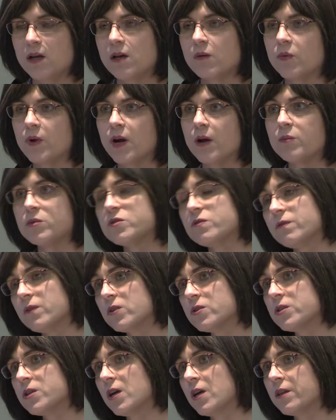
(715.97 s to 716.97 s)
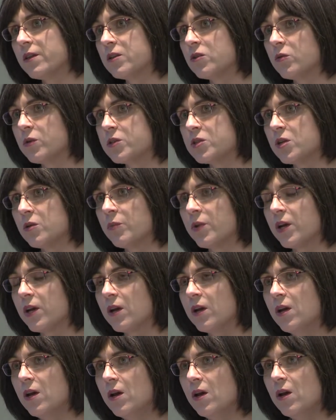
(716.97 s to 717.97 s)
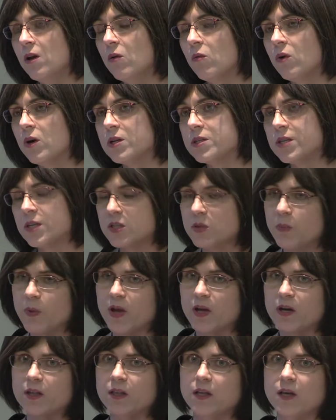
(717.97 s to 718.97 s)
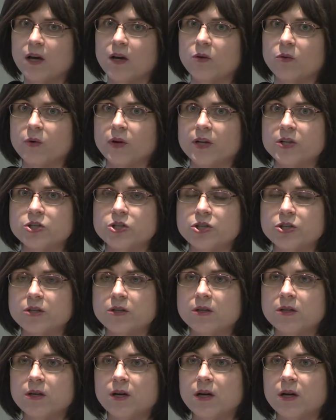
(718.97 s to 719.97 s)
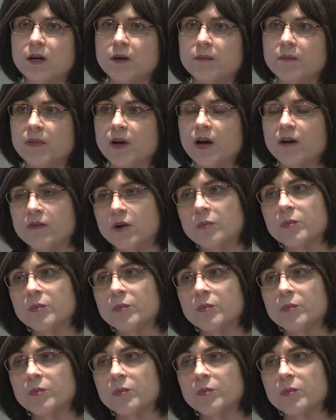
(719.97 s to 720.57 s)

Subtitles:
when I was first on the TWIS committee was expanding the outreach of our